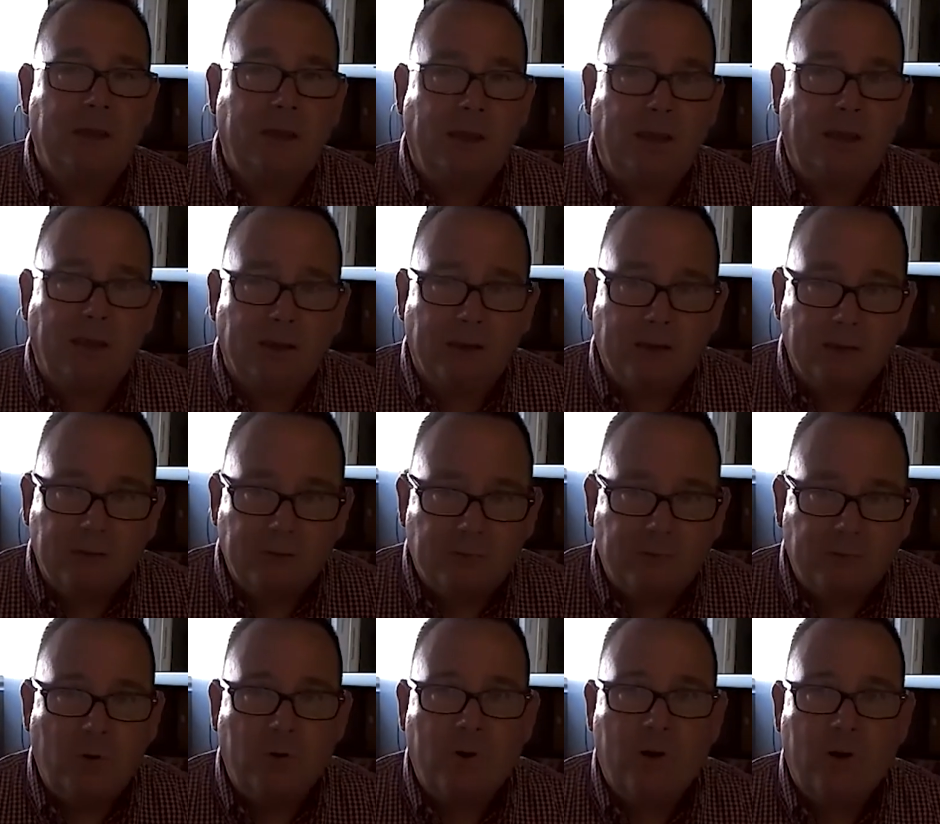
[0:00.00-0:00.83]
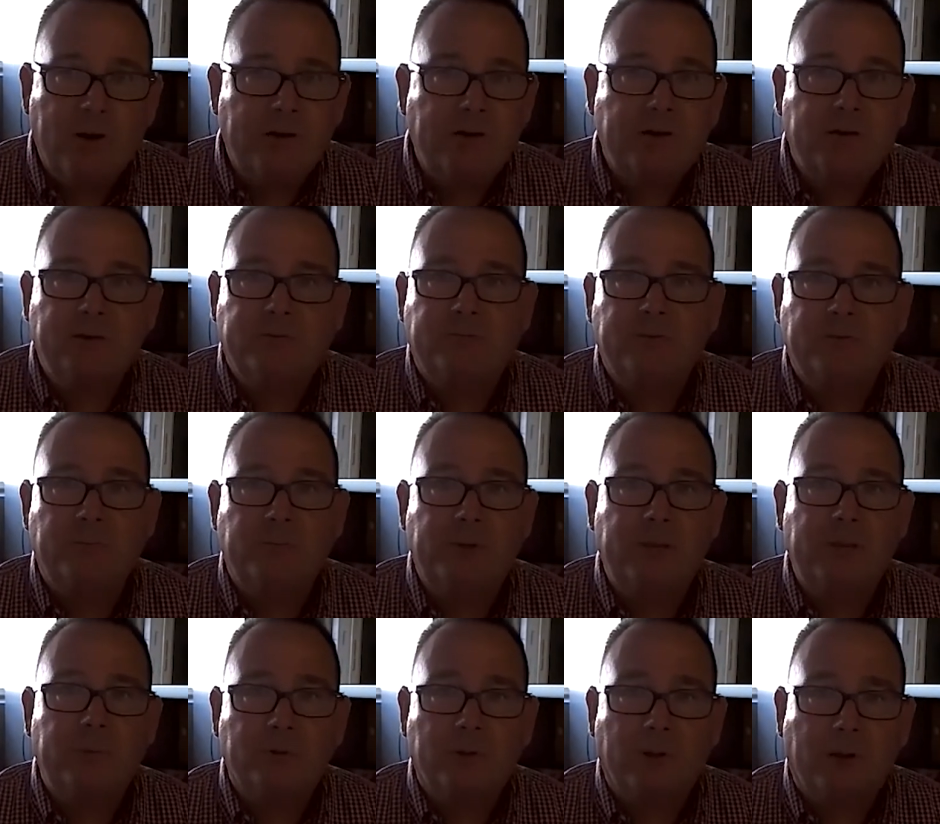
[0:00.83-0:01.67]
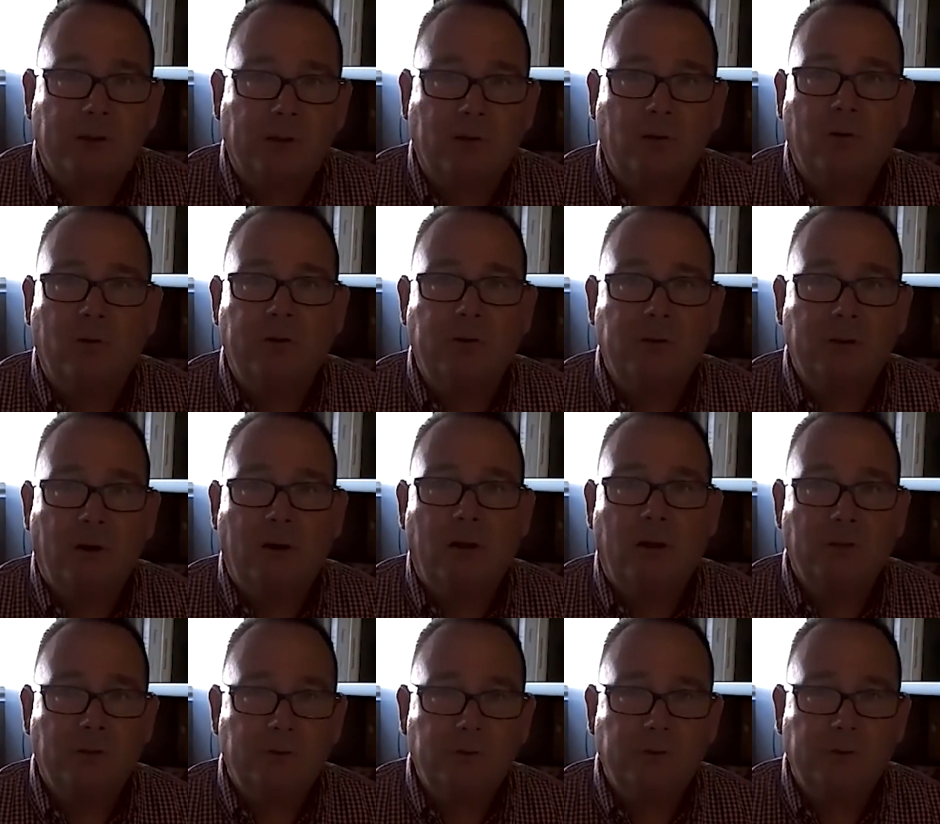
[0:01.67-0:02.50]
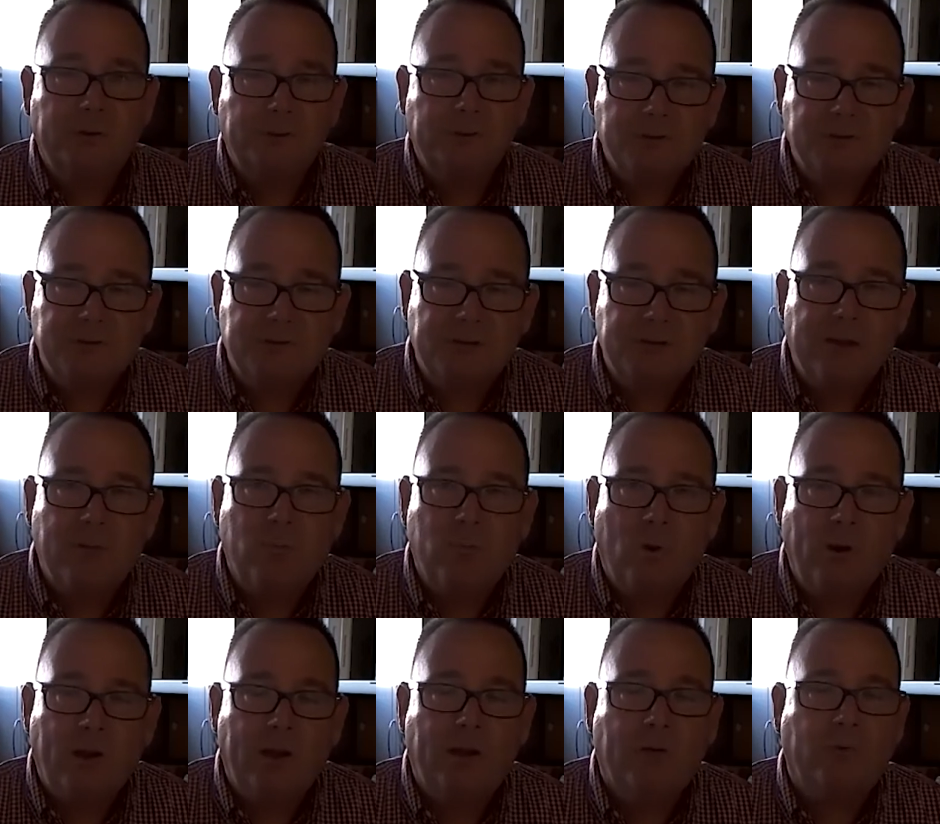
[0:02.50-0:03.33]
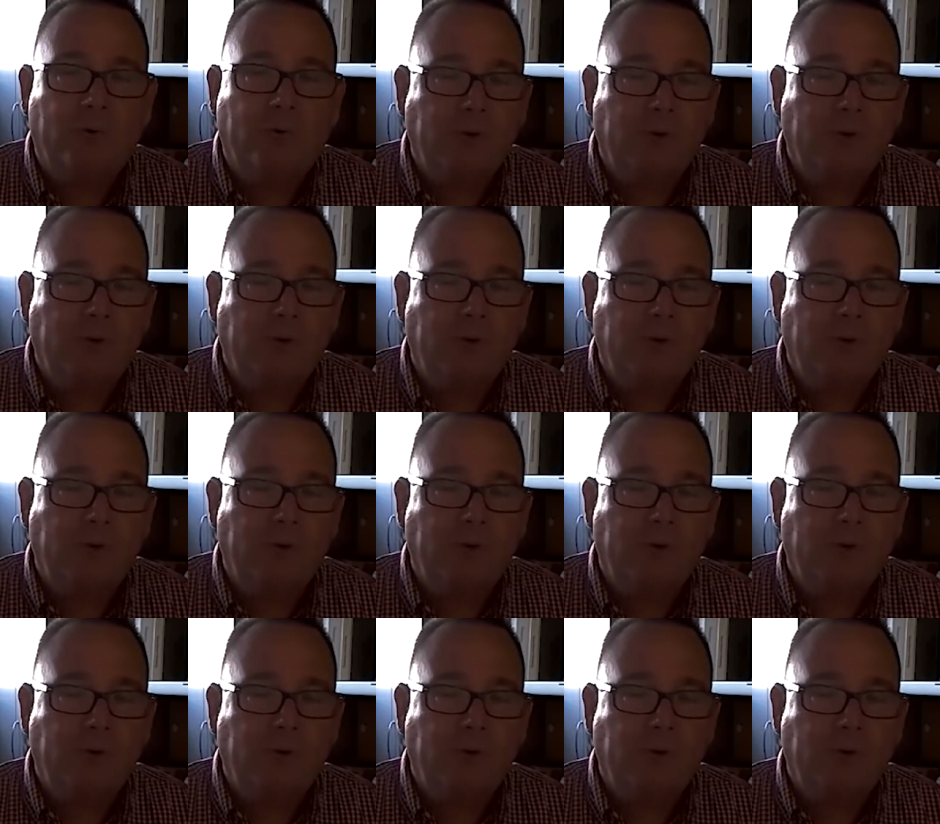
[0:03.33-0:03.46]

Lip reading: and 400 different people are going to all do it the same way.